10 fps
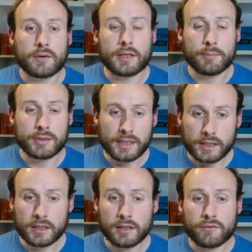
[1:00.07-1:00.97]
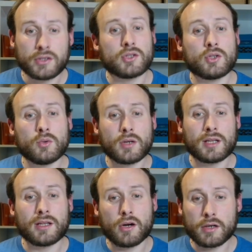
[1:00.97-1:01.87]
out in particular for the two
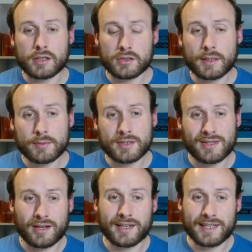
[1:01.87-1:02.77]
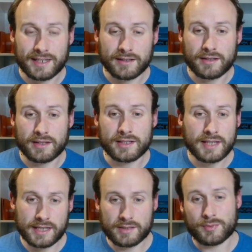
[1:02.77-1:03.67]
color archetypes that are in this
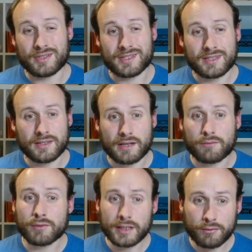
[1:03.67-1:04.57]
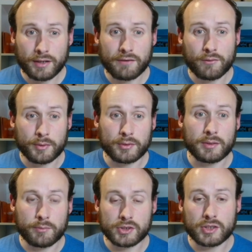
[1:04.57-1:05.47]
set because they're really great for
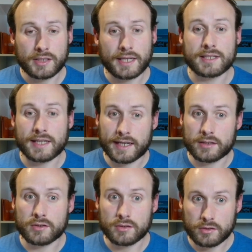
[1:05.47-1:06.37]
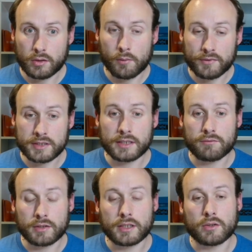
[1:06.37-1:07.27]
building budget decks and obviously
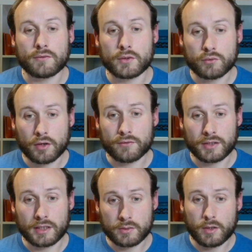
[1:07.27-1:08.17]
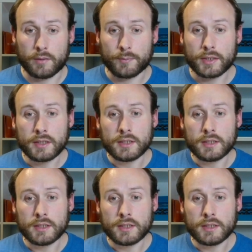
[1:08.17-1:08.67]
really good for drafting as well.